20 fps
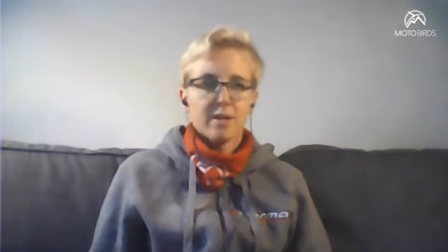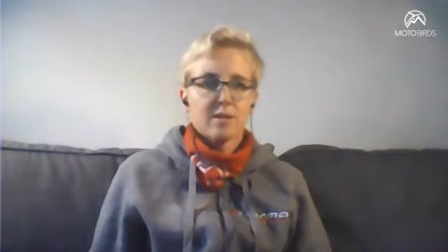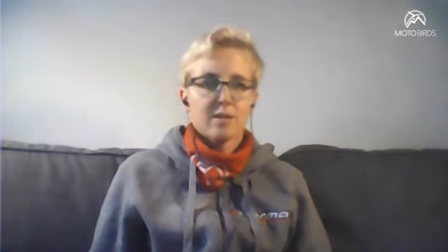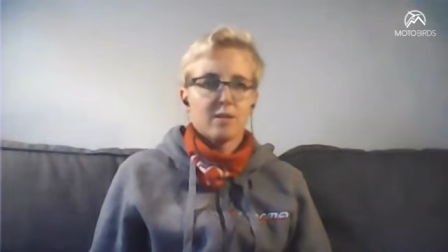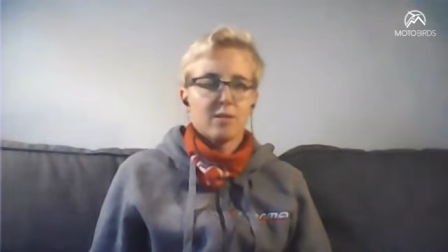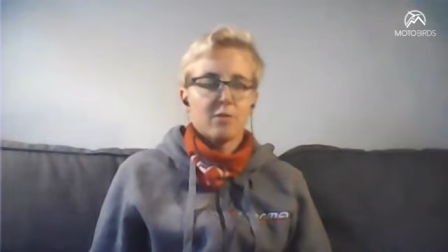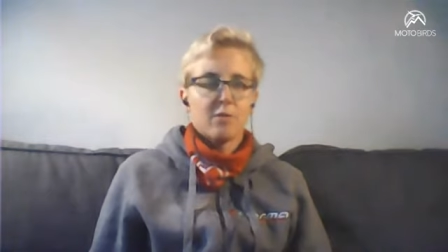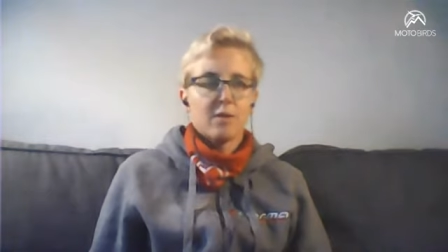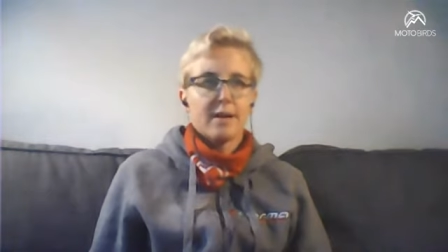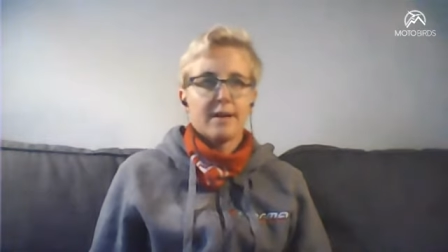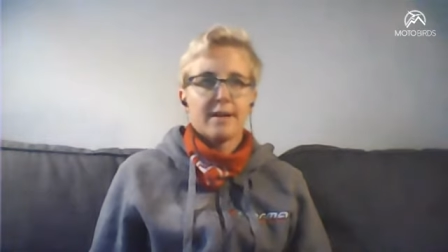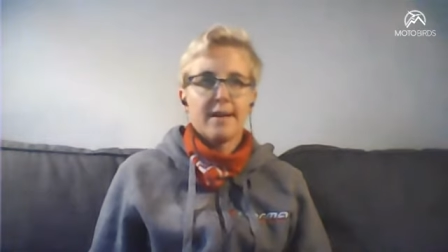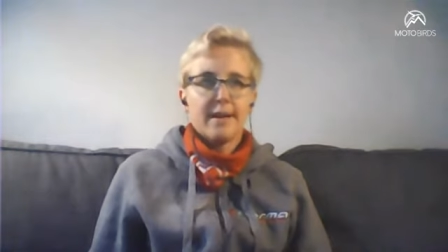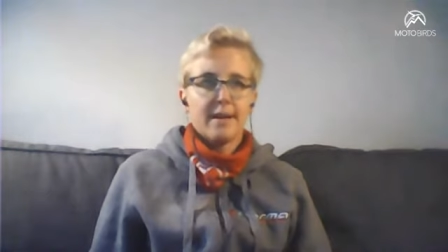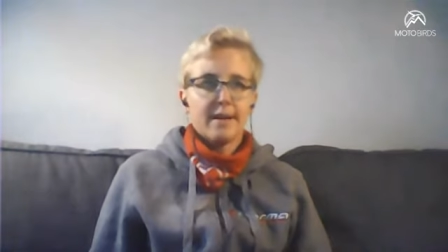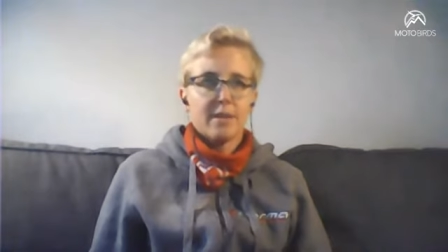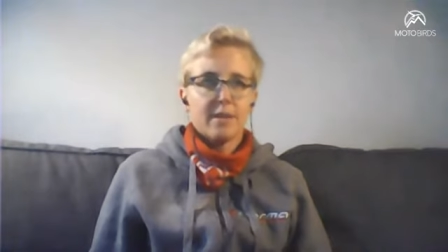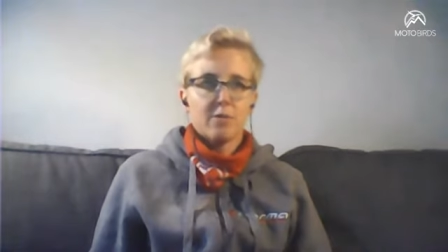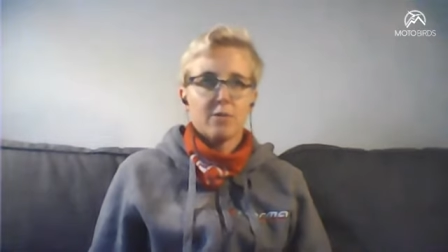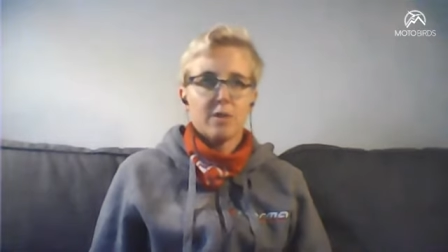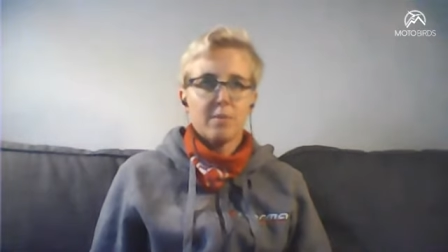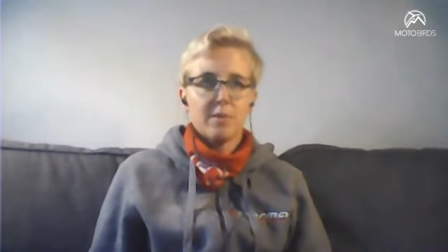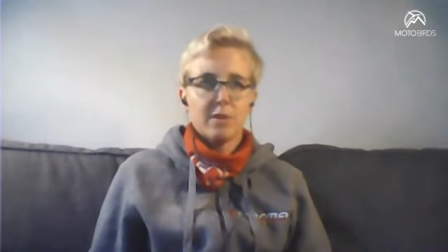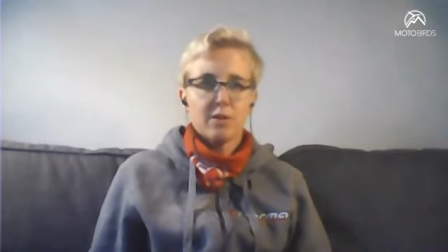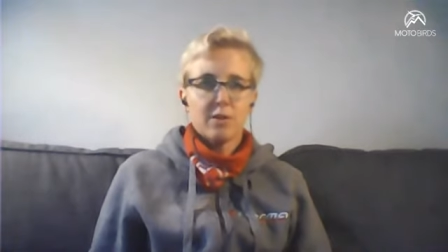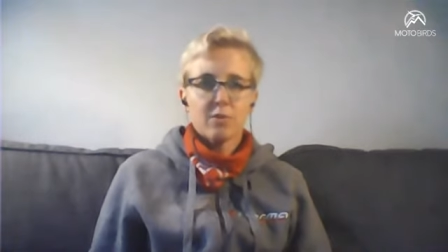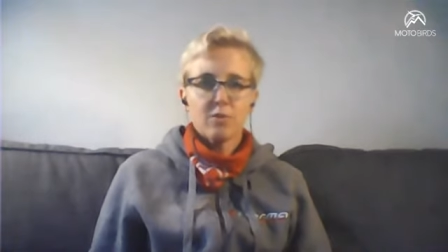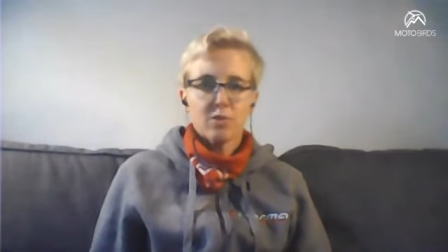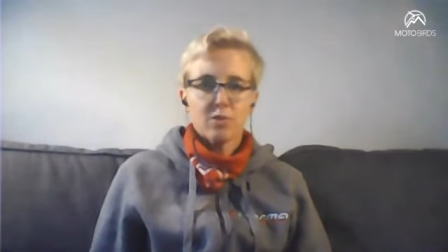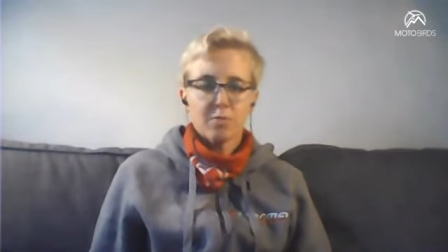So again, there will
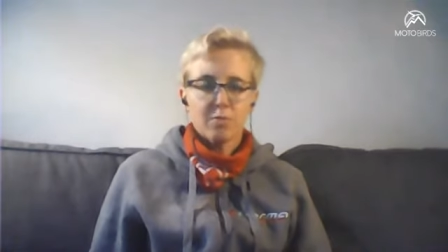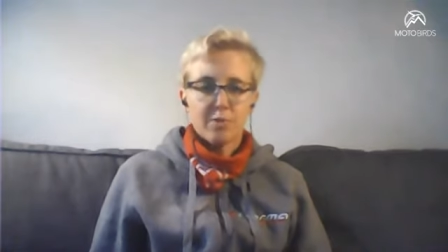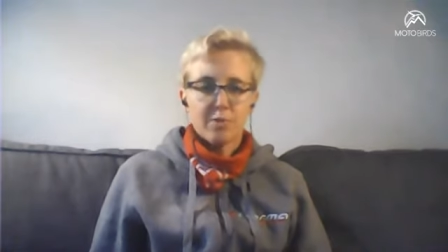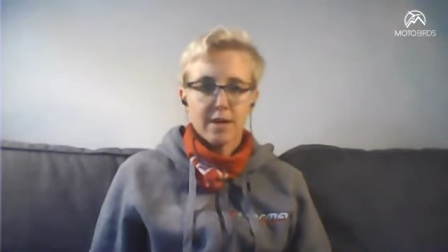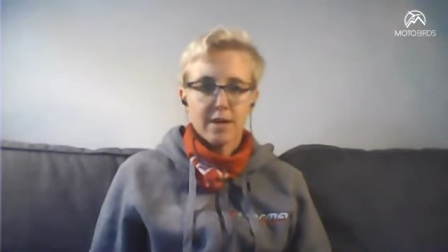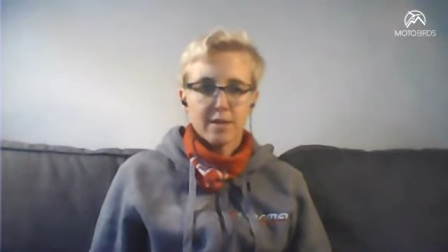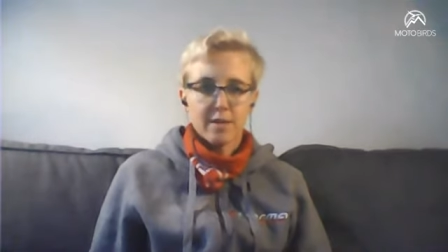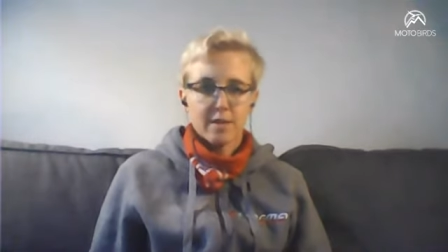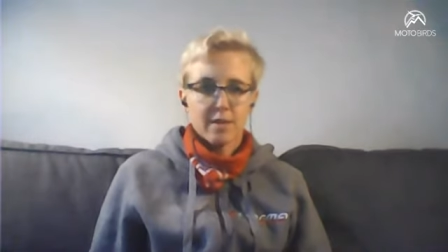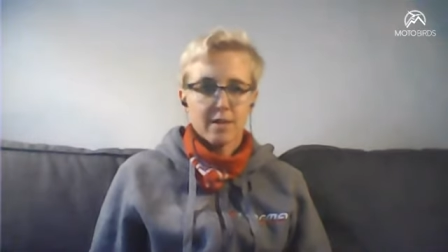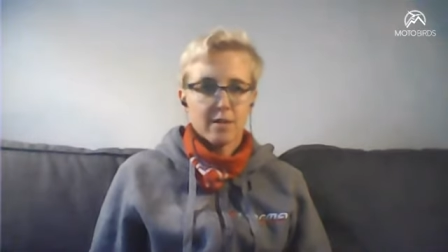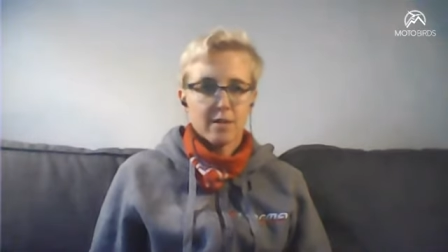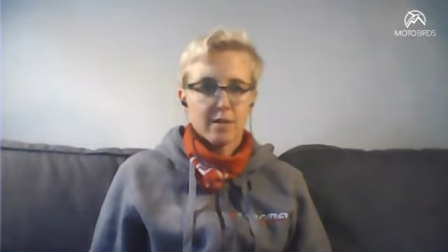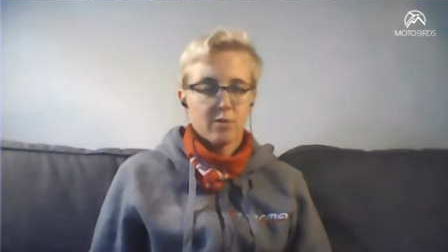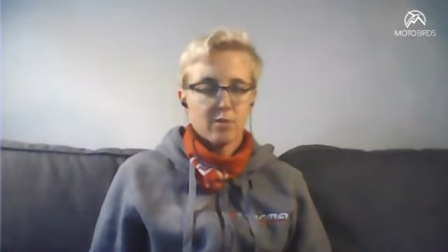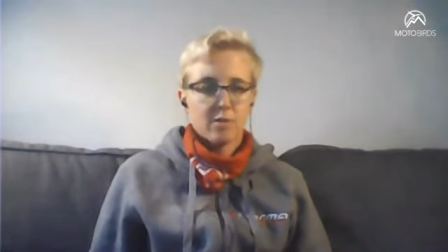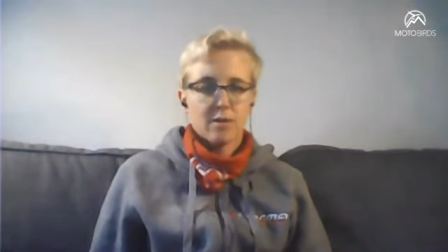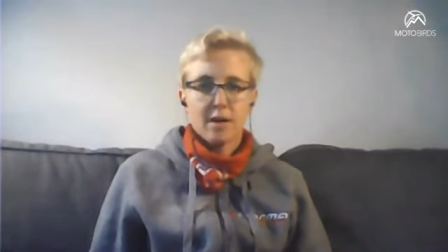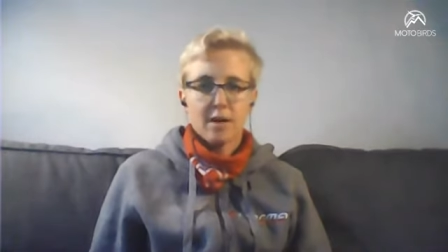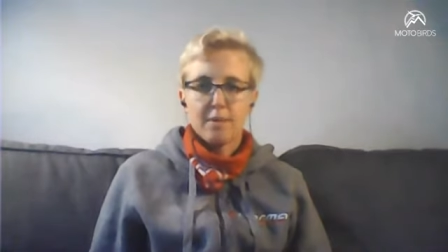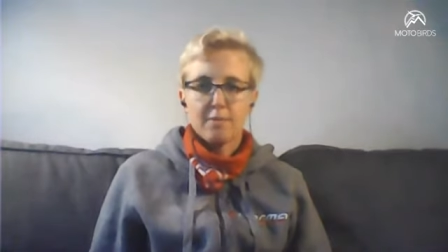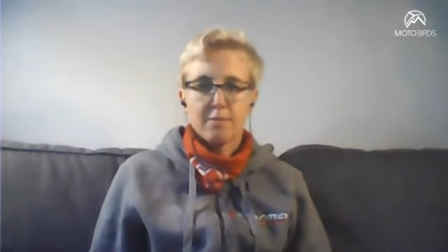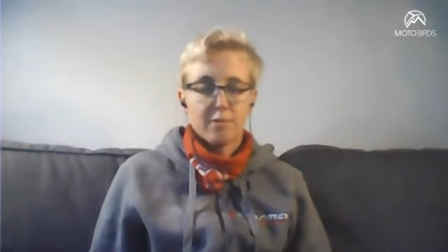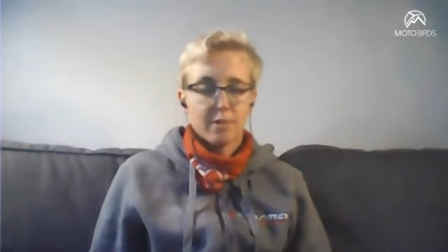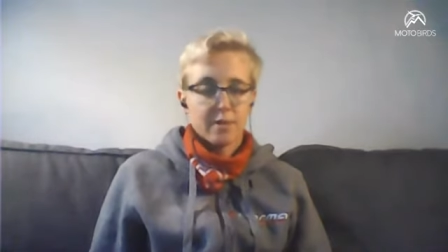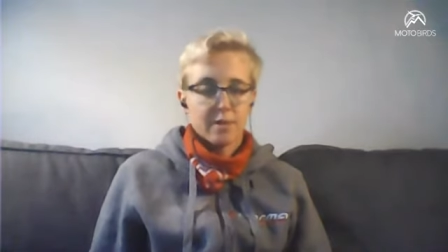be no surprises that you come,